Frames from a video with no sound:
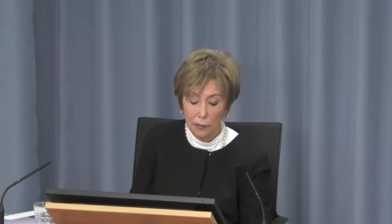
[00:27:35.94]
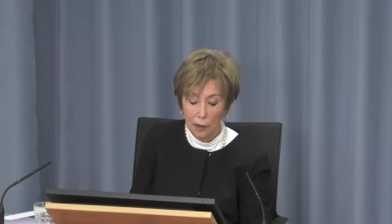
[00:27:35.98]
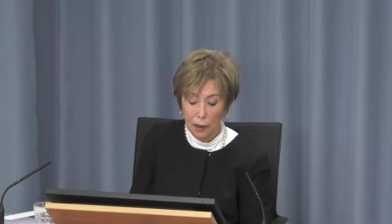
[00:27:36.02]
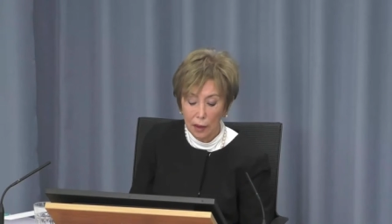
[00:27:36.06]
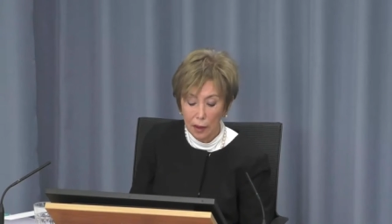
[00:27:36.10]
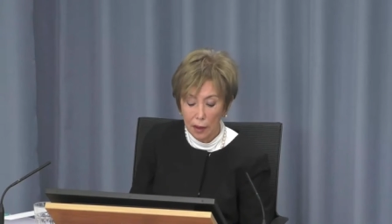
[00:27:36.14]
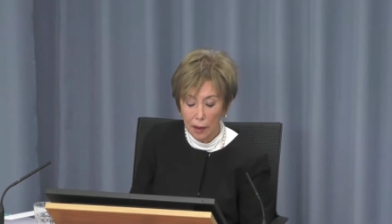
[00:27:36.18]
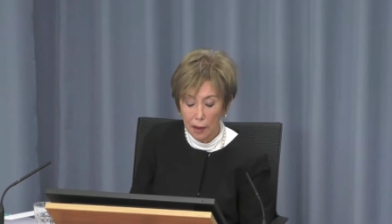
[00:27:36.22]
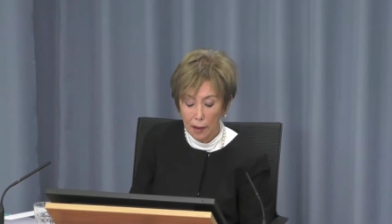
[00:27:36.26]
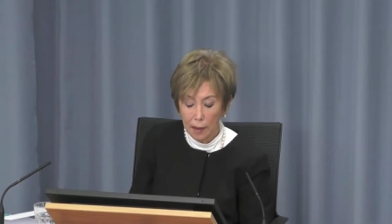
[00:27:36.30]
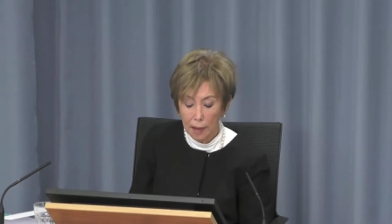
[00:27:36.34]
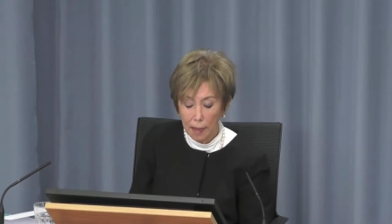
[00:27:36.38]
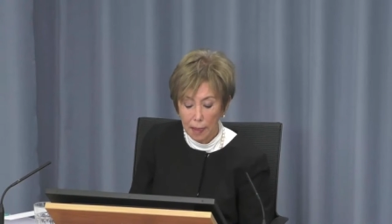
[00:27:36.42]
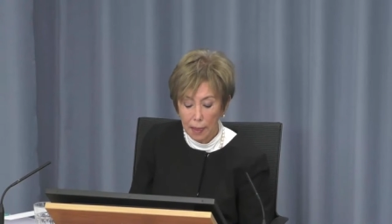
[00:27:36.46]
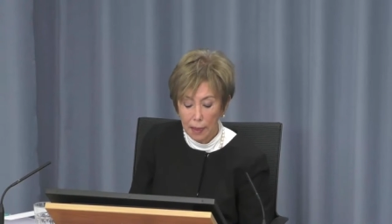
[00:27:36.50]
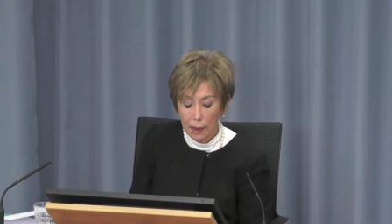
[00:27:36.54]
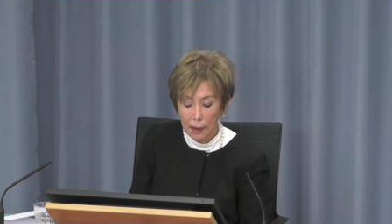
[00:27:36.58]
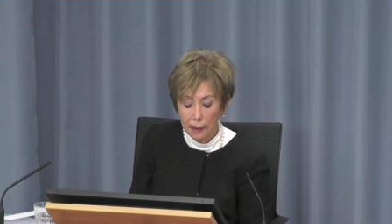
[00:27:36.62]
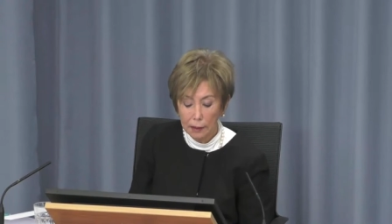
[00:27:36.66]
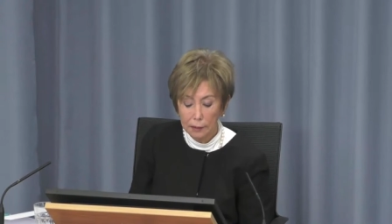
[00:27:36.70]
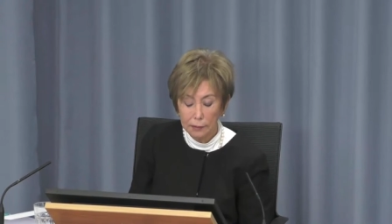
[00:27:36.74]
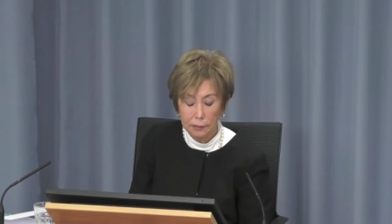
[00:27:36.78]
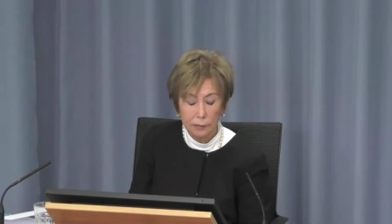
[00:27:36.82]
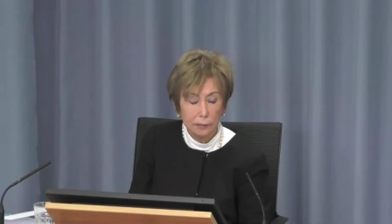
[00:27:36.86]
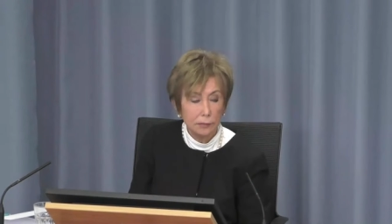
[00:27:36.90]
Now, I want to
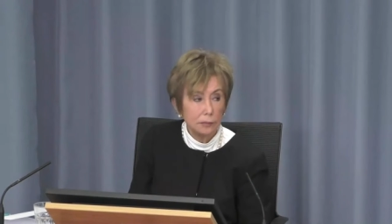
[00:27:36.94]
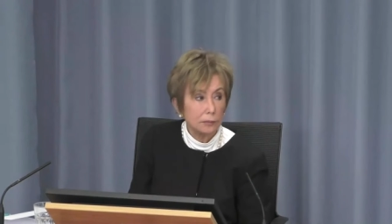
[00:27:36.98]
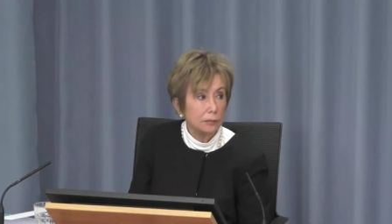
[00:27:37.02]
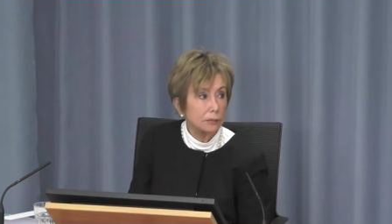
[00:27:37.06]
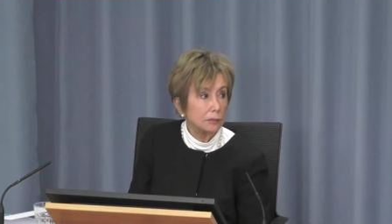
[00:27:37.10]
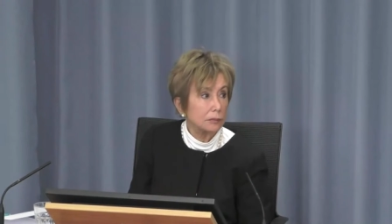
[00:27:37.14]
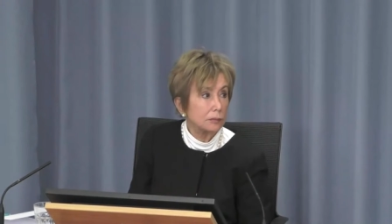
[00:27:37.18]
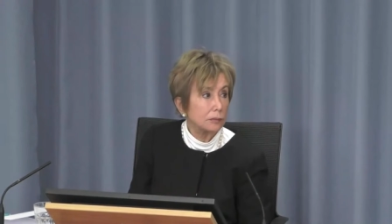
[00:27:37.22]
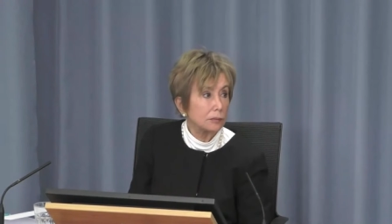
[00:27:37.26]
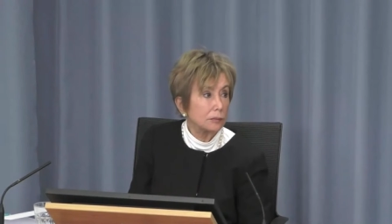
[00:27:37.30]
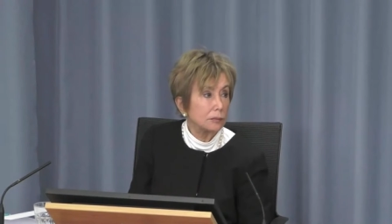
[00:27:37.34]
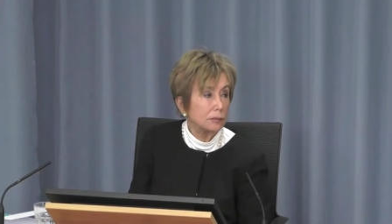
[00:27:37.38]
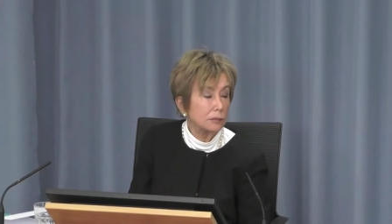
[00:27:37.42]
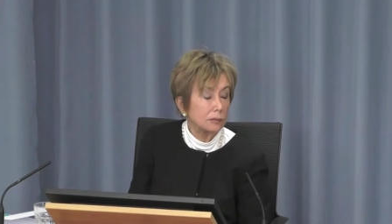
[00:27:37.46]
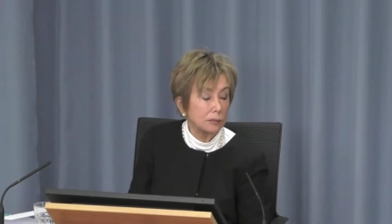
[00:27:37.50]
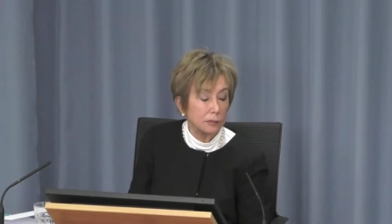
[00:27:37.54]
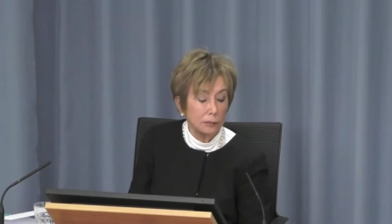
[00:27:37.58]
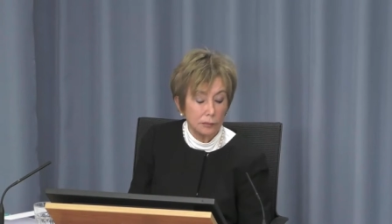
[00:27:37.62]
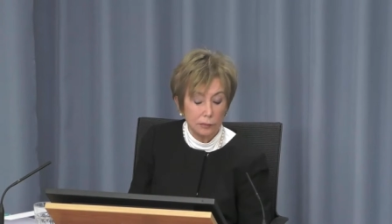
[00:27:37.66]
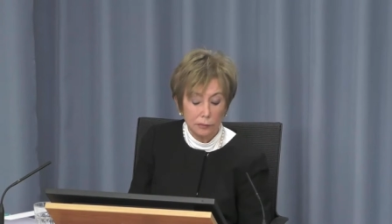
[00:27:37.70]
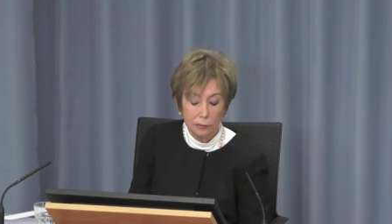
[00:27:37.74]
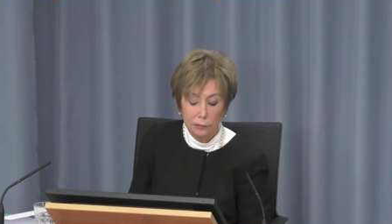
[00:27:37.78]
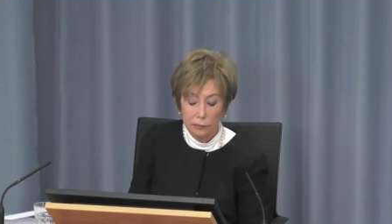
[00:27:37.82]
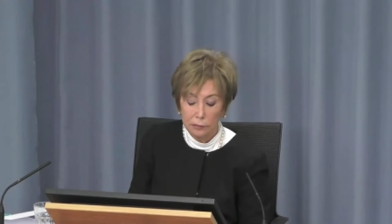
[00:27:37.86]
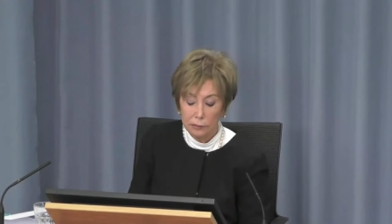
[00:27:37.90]
come on to ask you
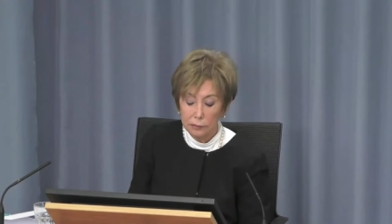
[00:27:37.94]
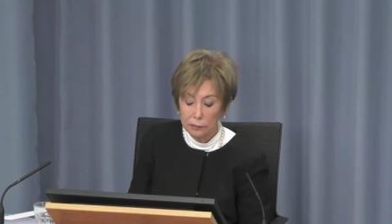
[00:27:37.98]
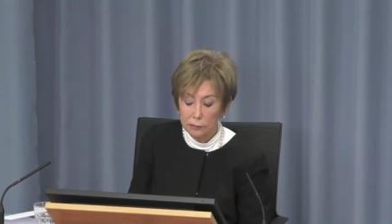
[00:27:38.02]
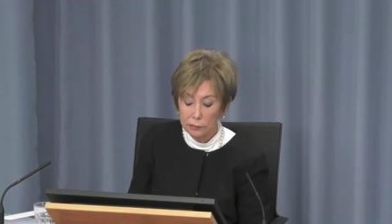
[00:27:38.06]
now